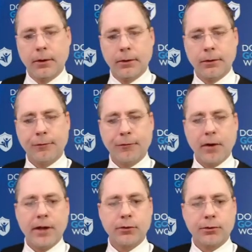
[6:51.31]
the
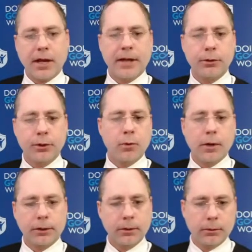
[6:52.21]
phrase or title you want
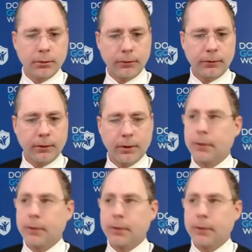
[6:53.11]
to use